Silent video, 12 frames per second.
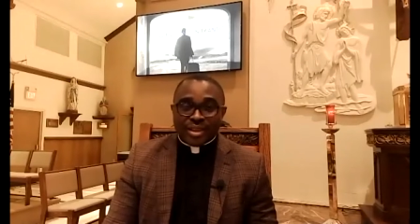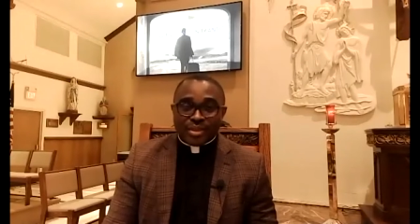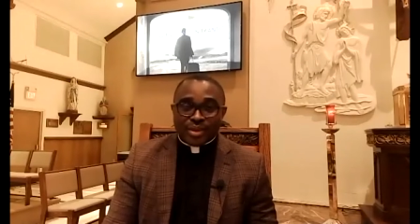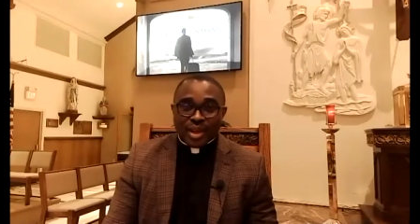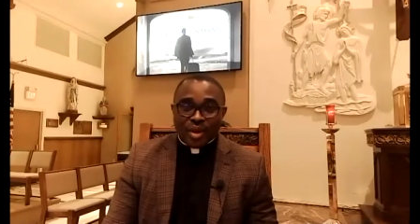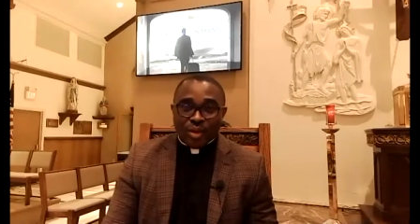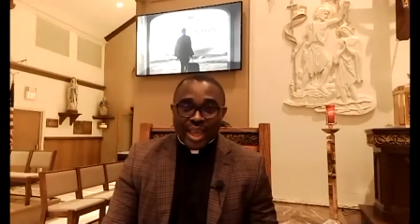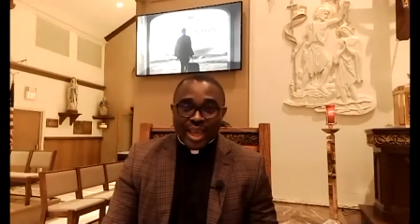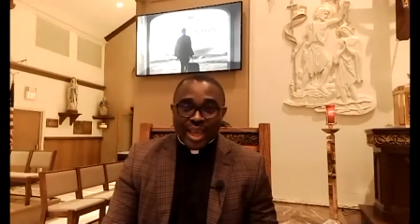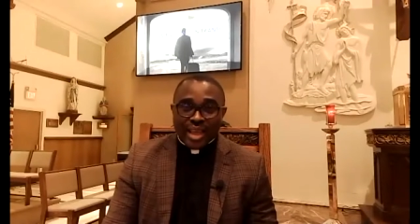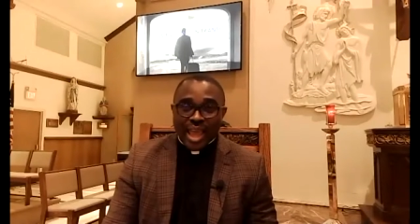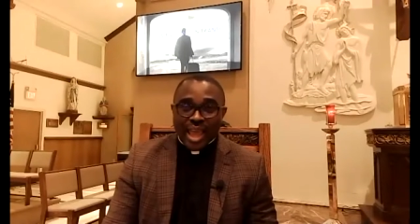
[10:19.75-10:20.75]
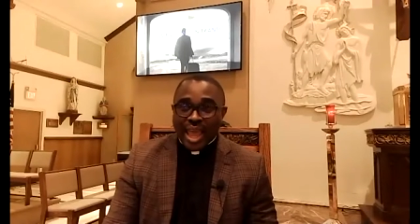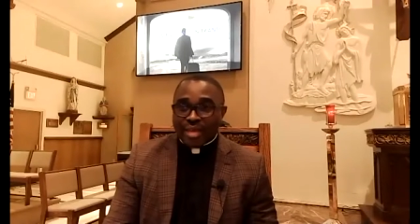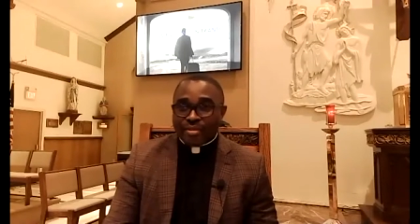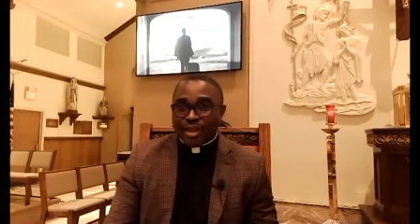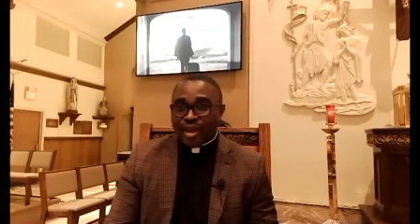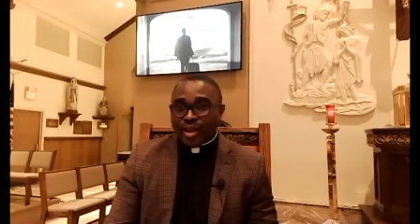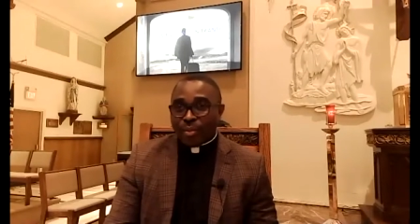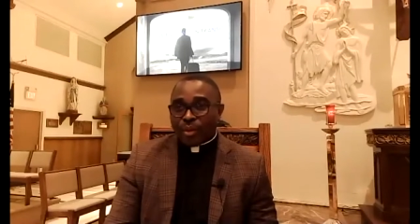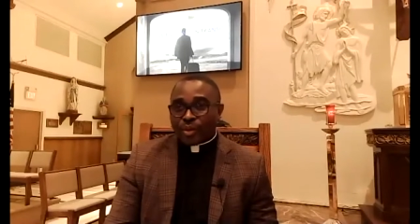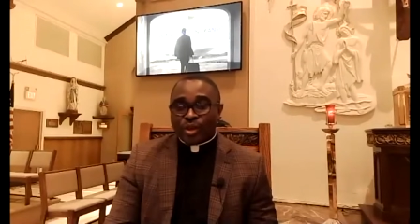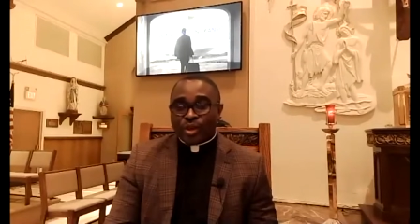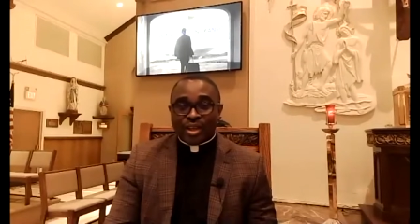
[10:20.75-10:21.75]
so that we can have the
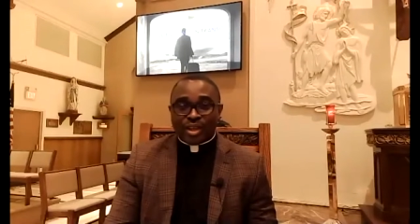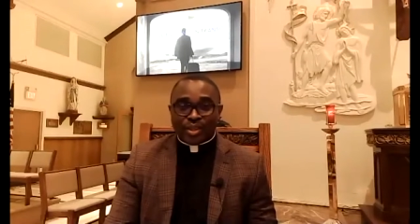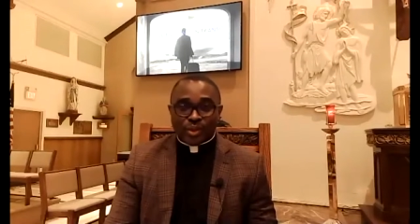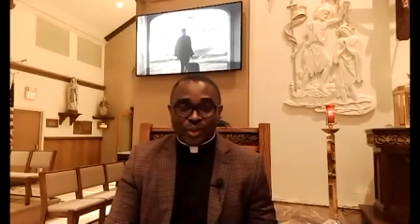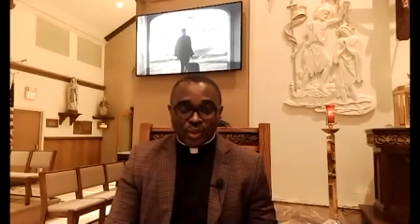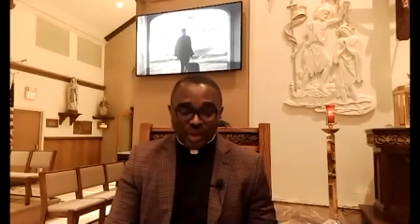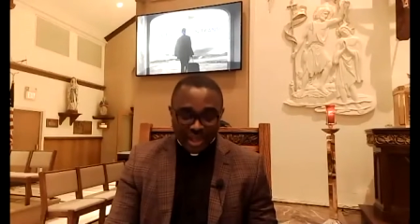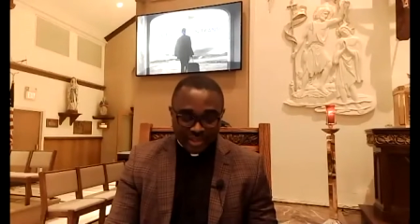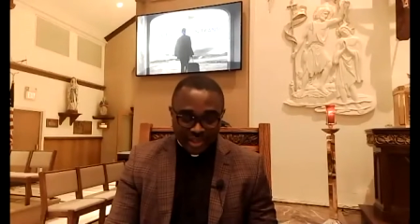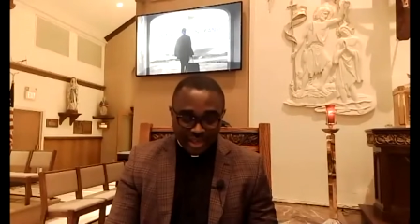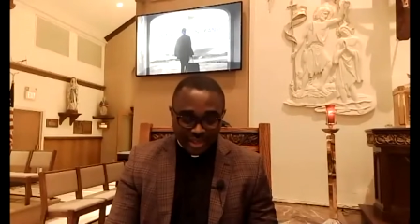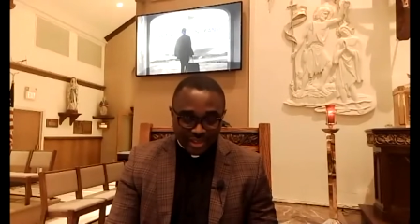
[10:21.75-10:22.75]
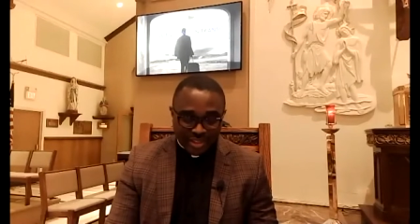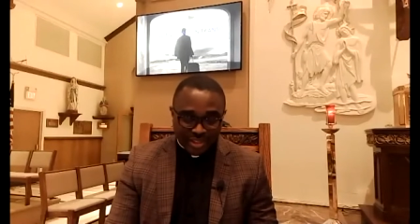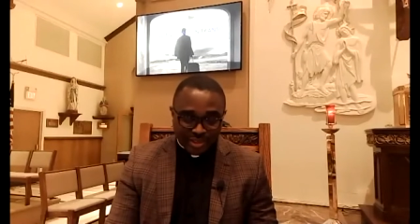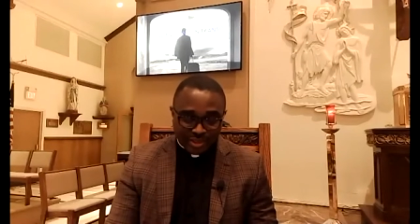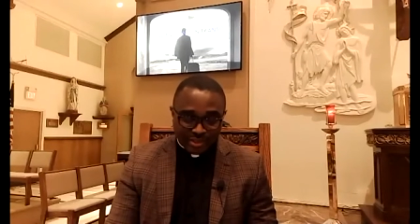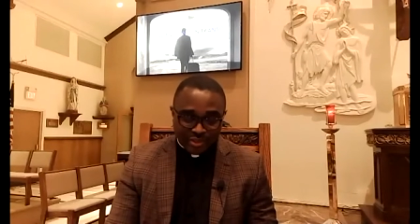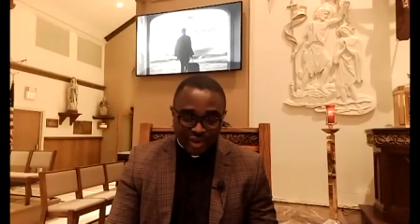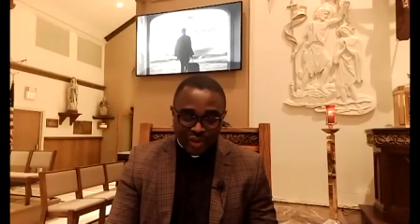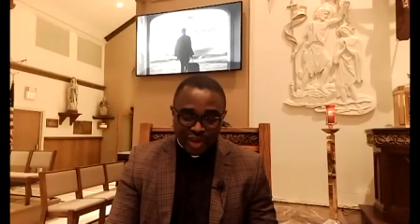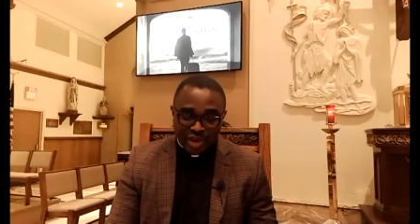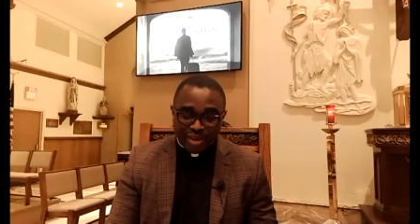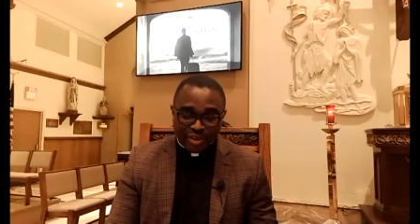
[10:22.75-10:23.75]
opportunity to attend this
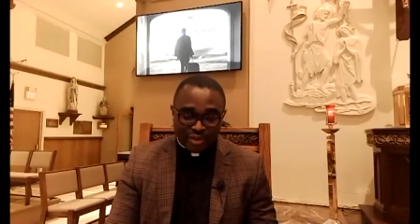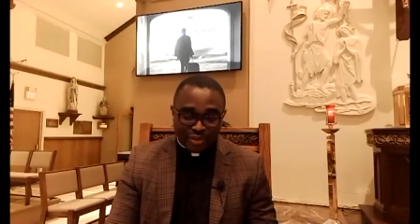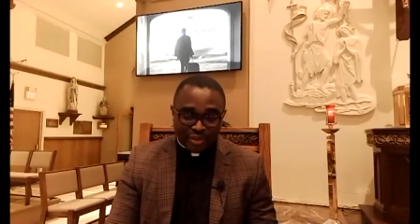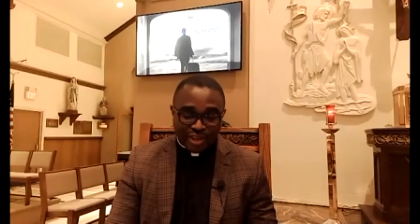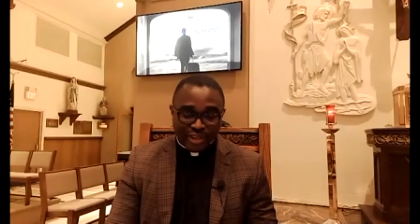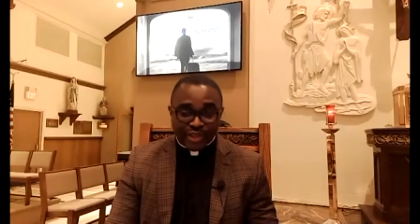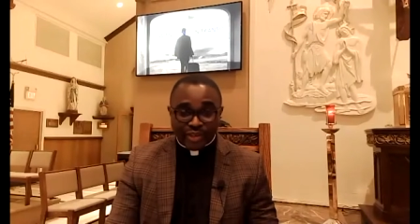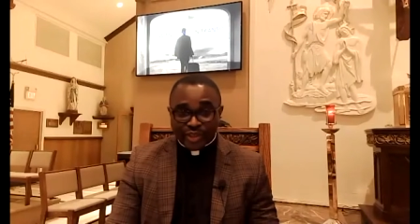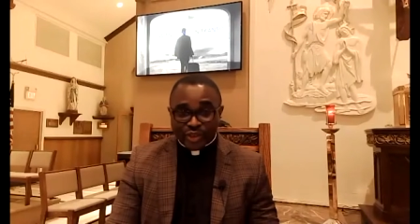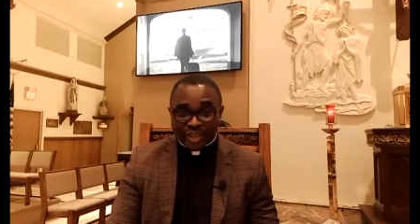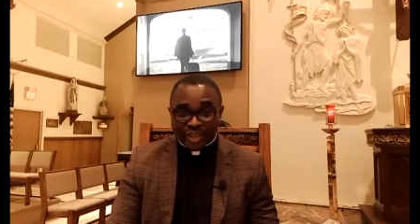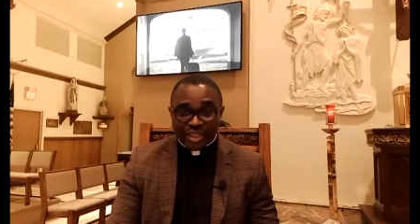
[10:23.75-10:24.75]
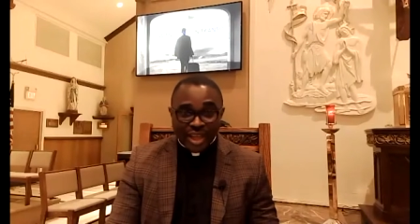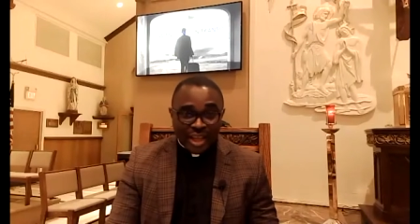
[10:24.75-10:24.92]
very refreshing retreat.